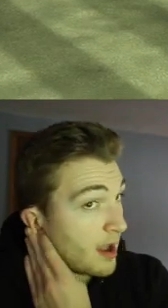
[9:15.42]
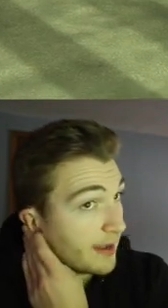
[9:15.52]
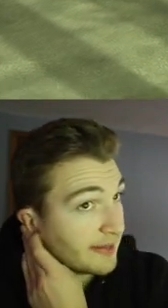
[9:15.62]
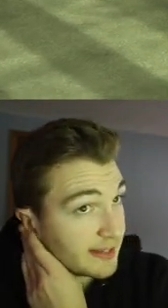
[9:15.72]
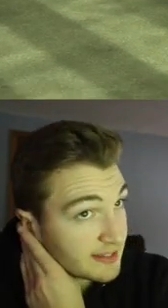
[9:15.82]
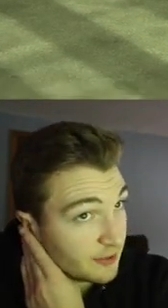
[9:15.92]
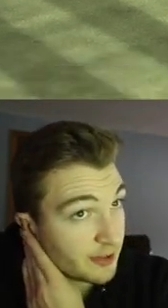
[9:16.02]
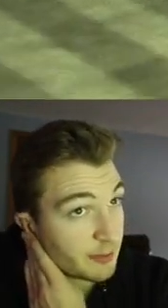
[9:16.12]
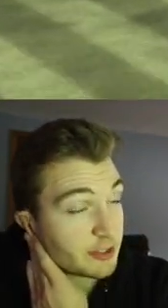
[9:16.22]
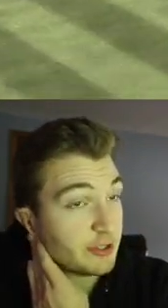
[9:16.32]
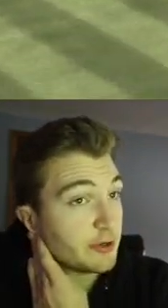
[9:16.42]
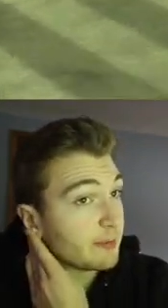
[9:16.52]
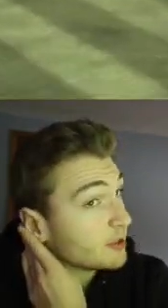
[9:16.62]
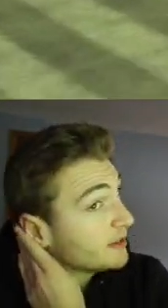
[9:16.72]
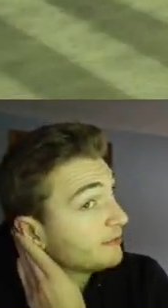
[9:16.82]
And that's out number two,
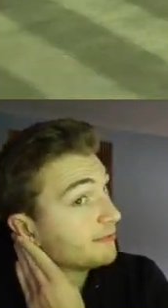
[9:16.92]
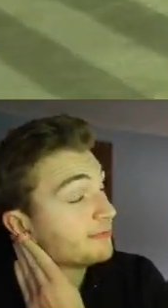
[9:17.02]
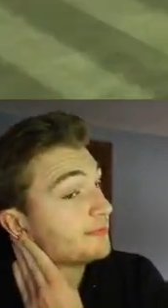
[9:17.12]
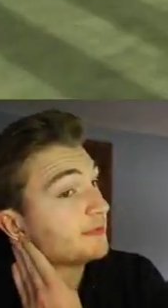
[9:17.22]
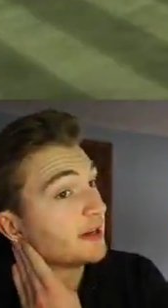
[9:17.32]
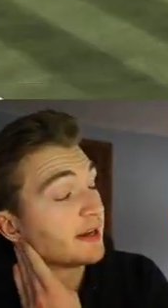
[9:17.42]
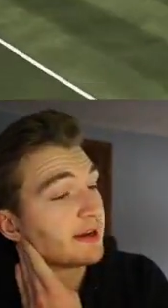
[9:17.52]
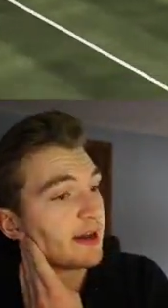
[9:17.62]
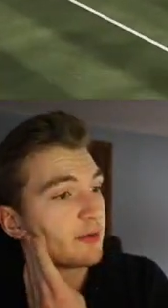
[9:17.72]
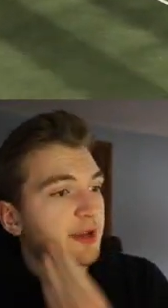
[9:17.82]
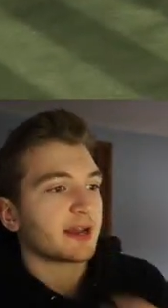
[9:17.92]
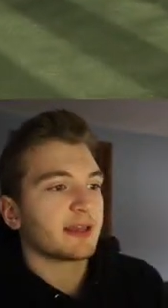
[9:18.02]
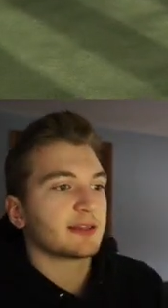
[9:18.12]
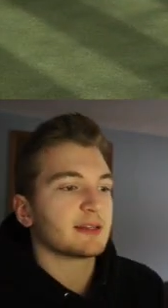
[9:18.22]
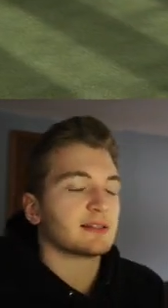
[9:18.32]
I believe. And now we got to
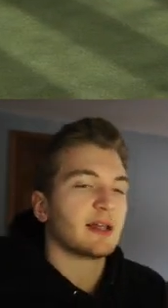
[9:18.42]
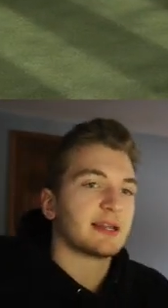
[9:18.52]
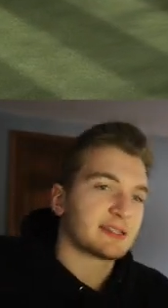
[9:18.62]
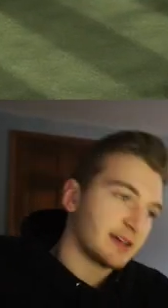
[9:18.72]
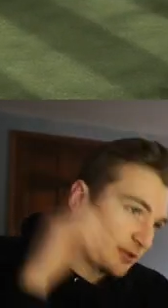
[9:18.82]
get this last